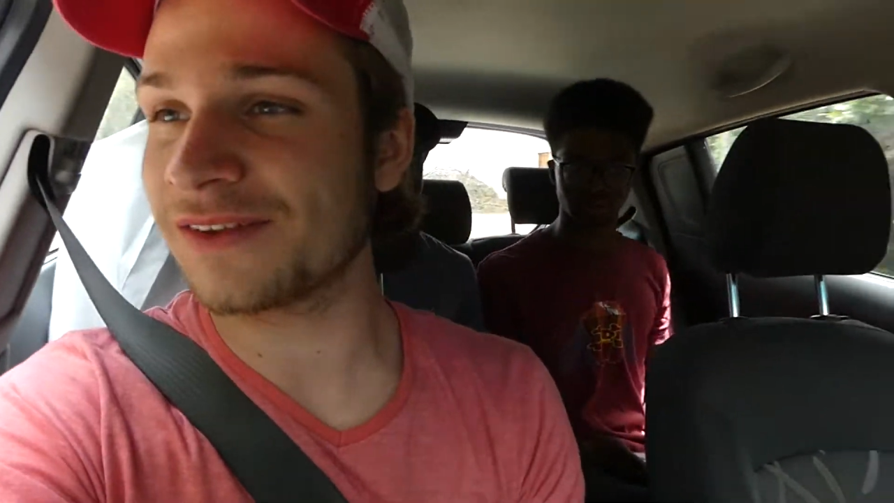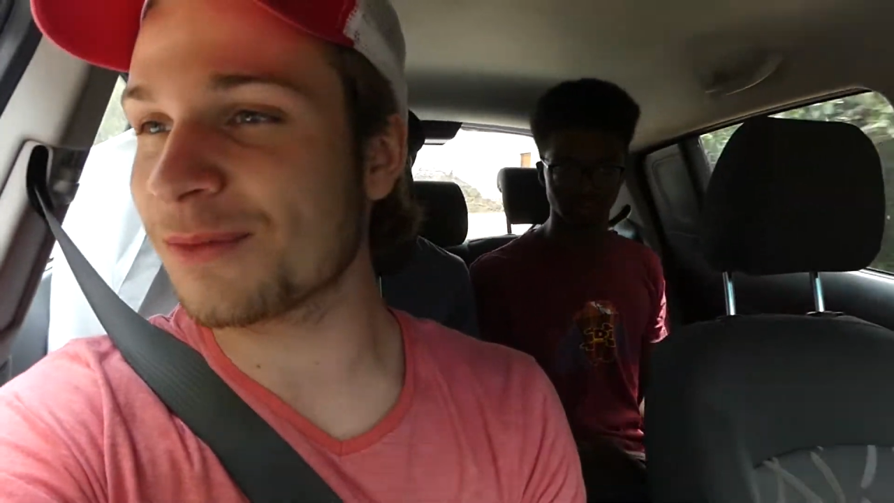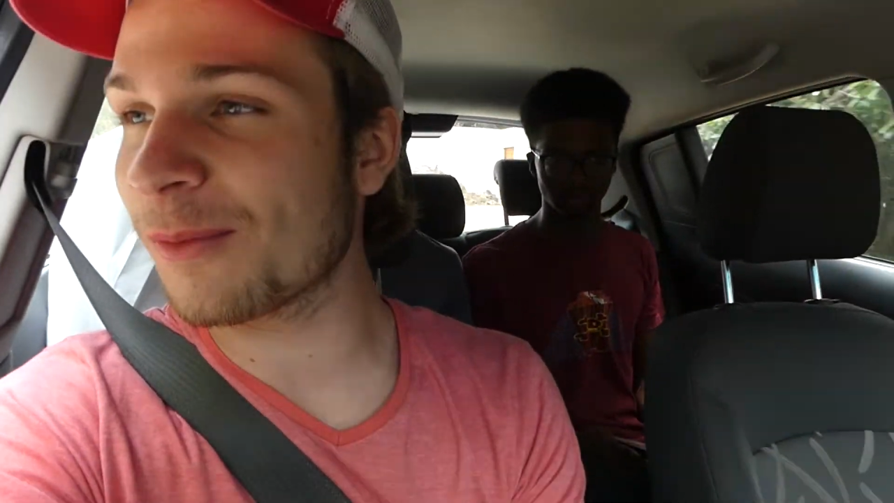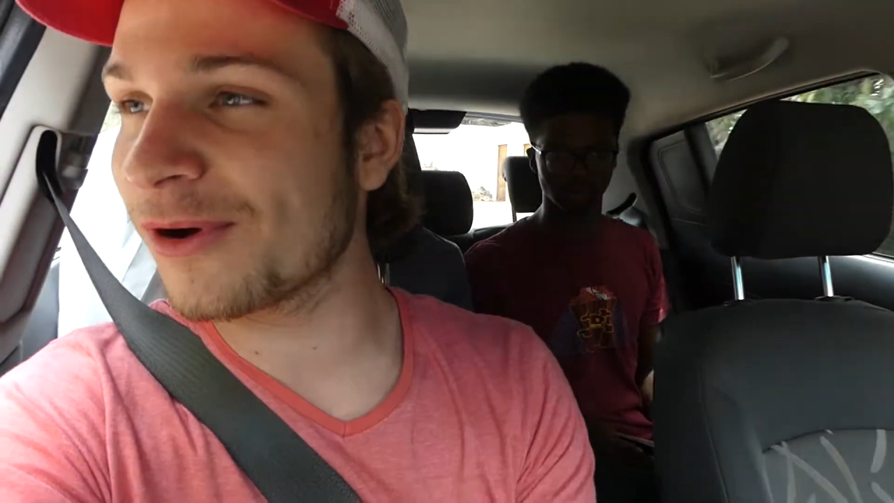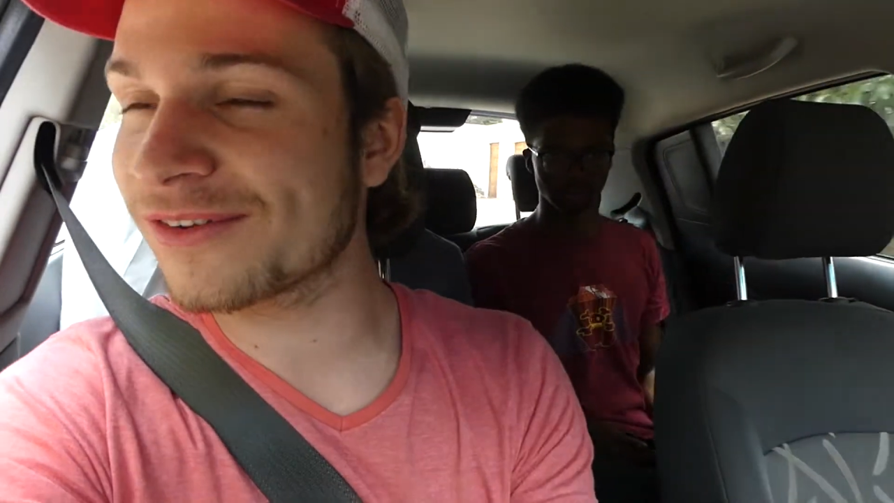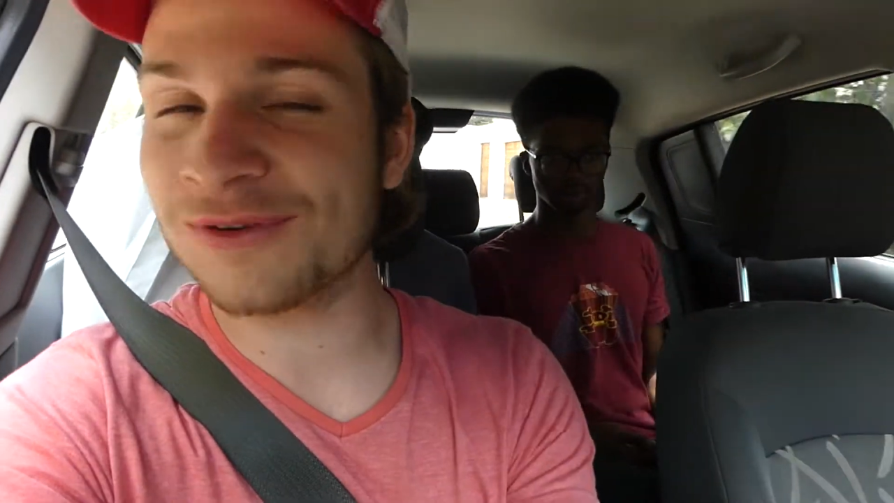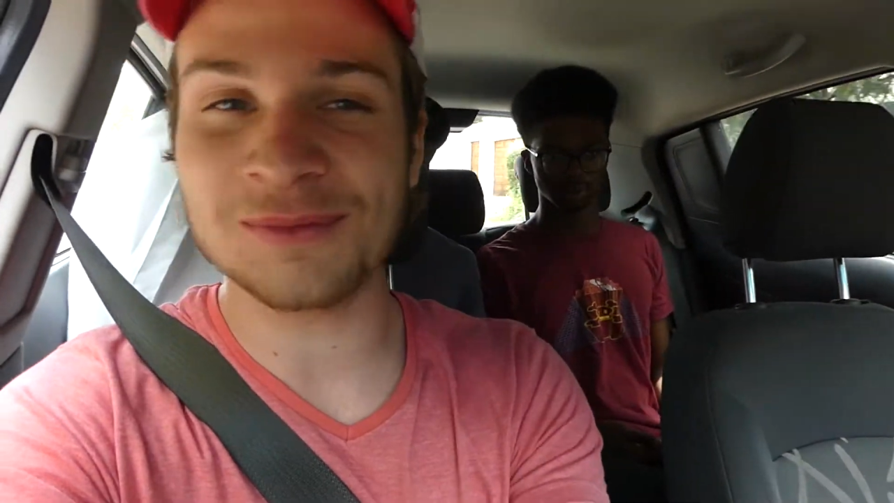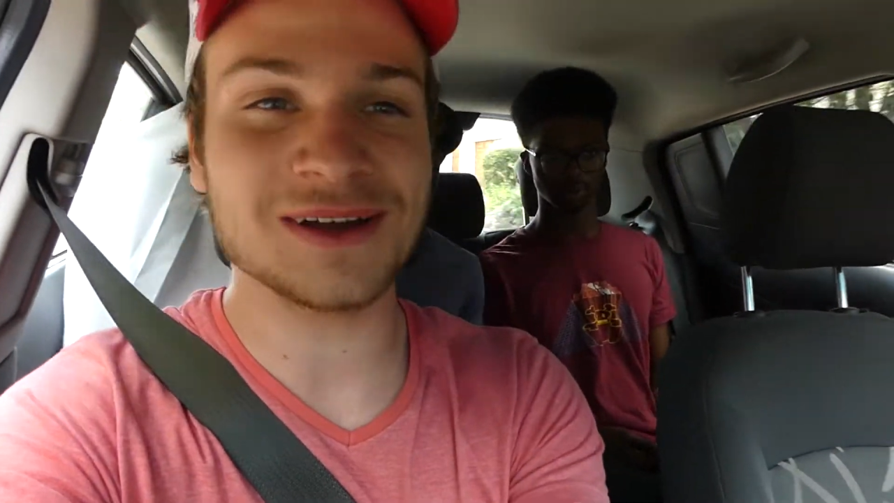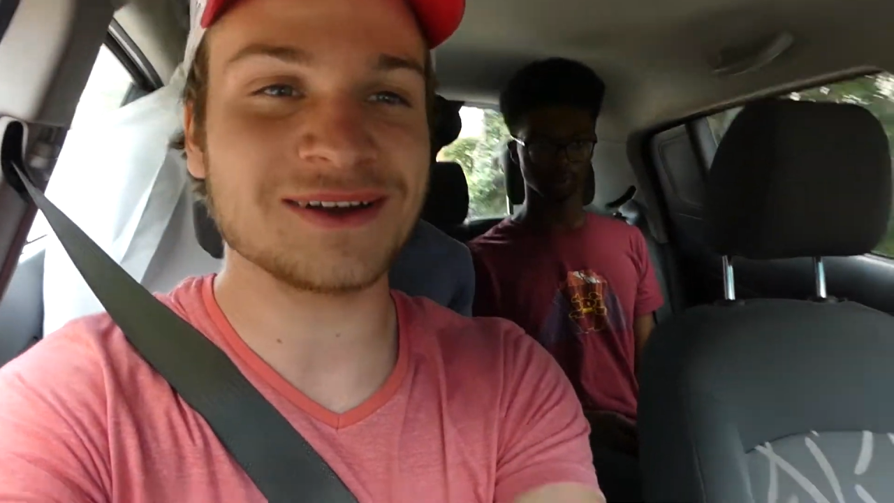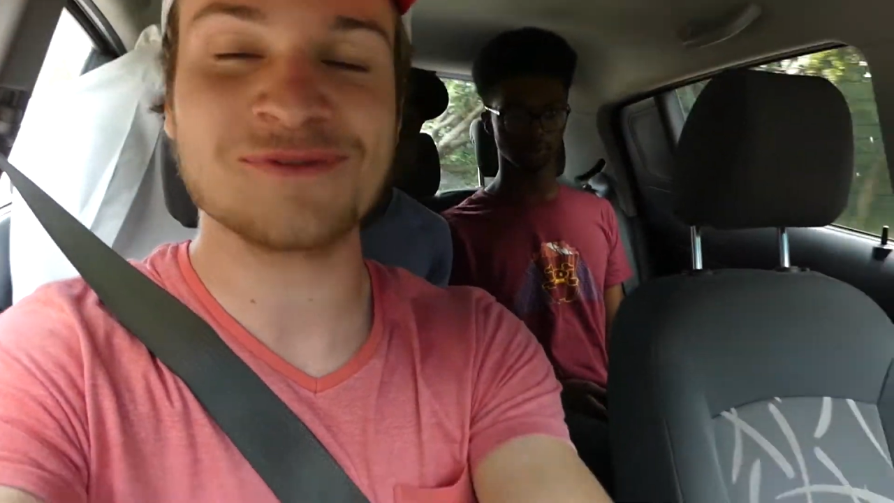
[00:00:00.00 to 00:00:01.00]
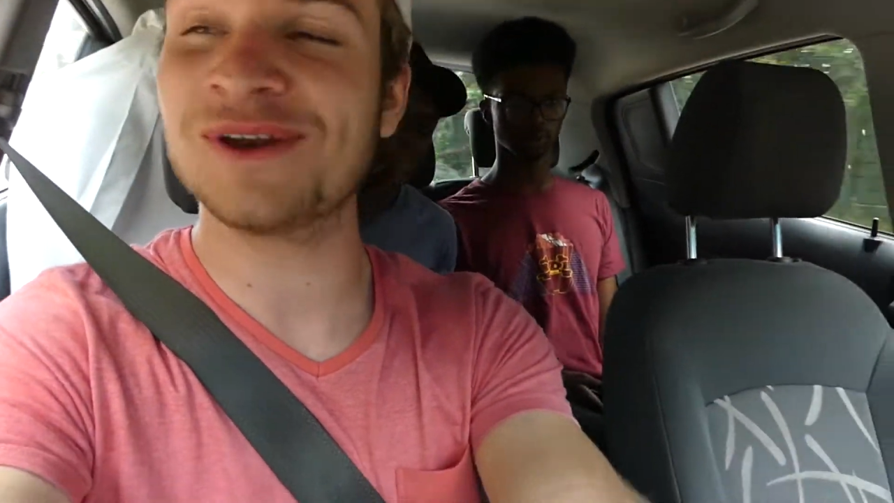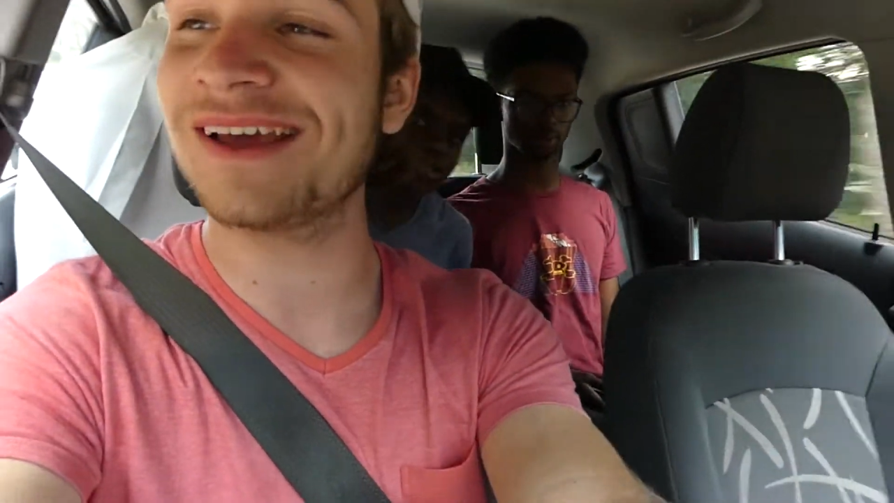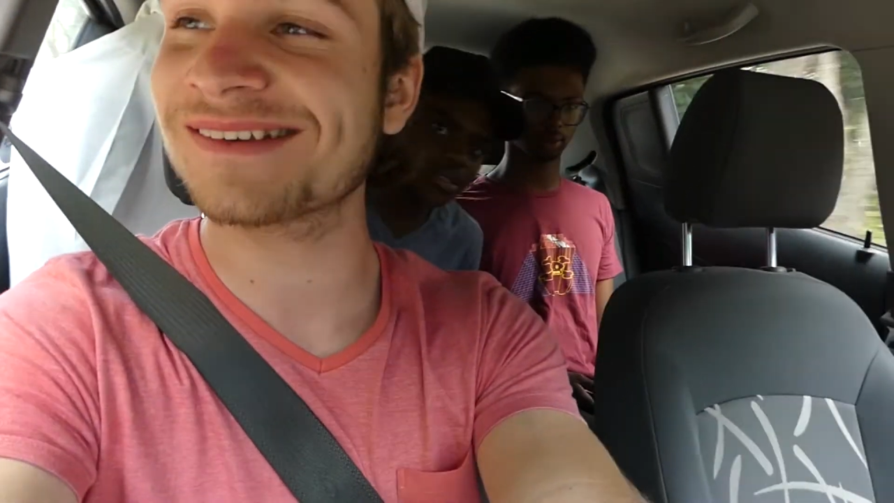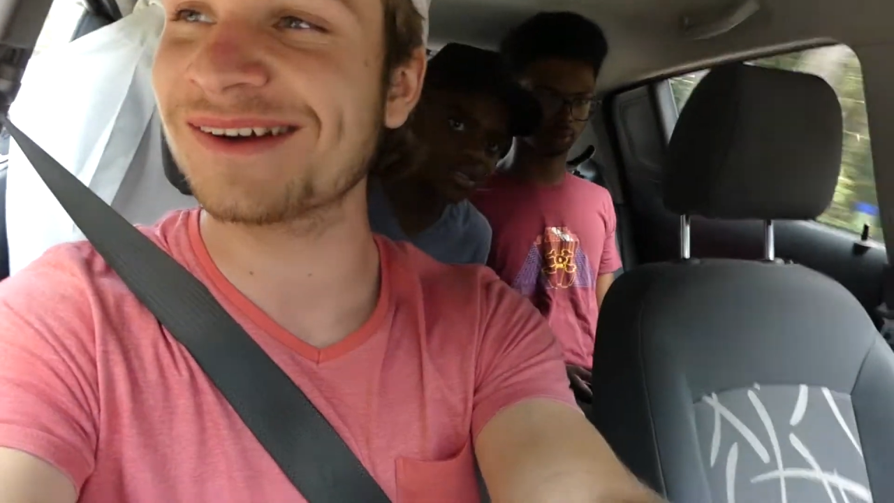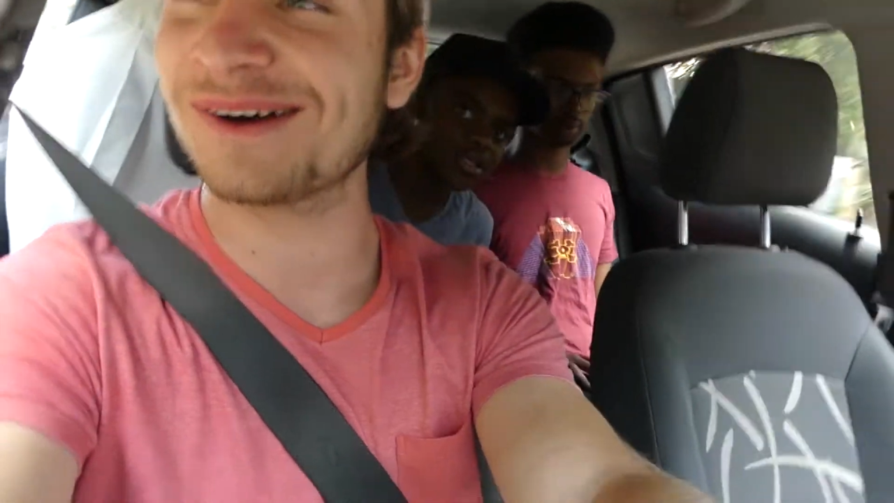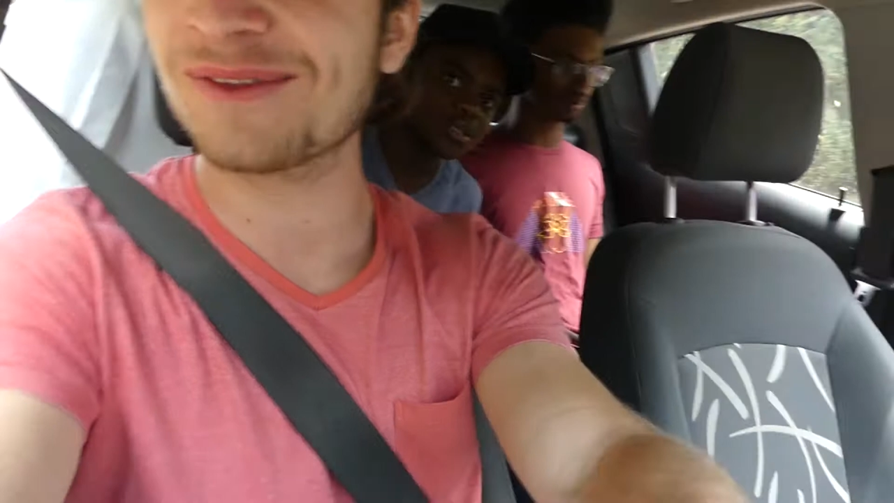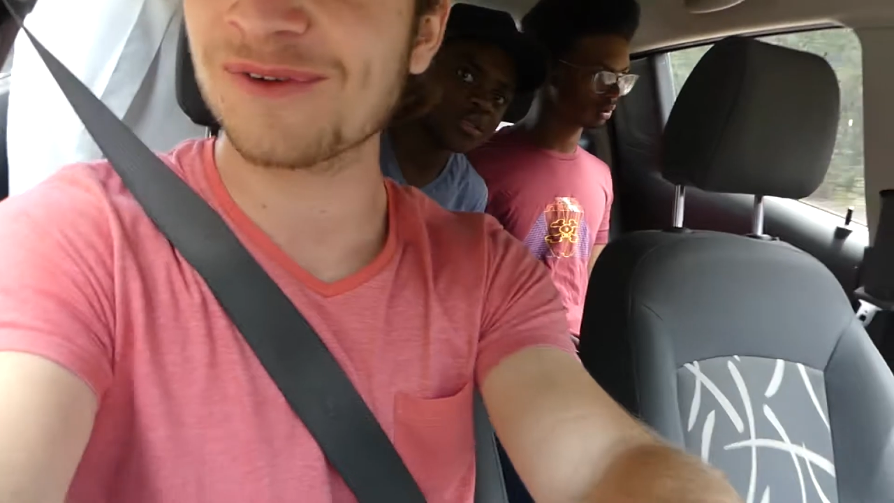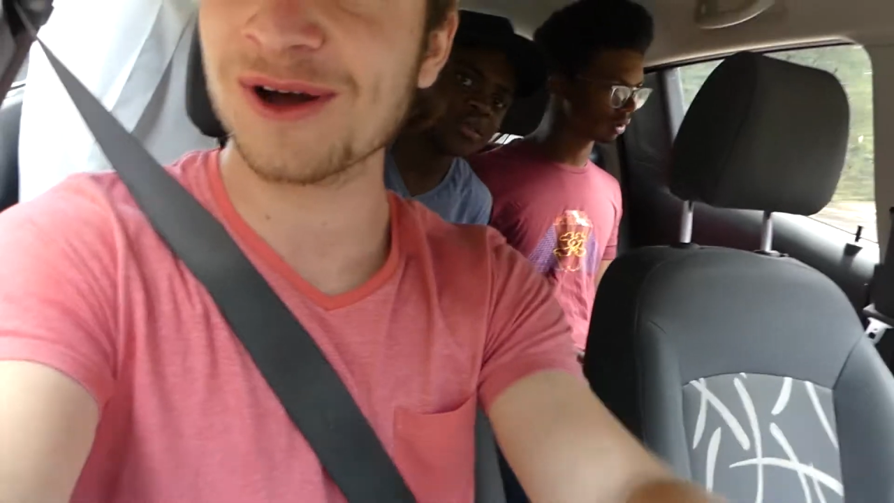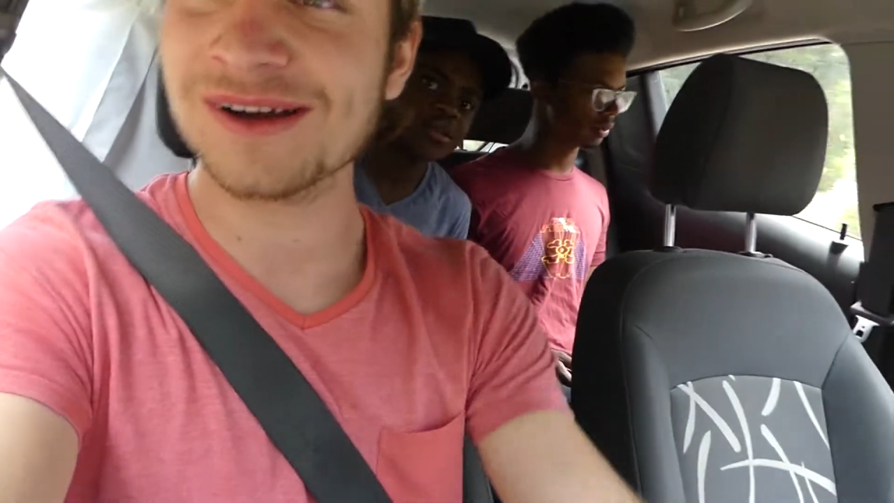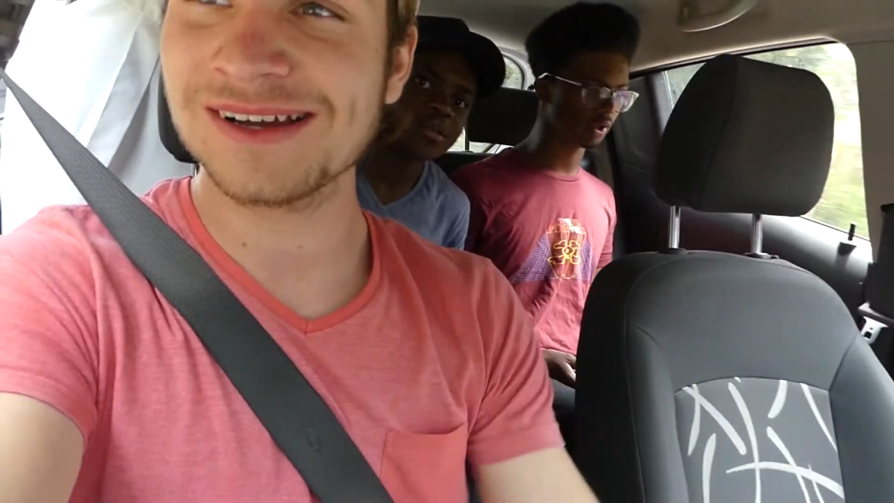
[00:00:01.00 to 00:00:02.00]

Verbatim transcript: These are my boys from a few days ago on the vlog.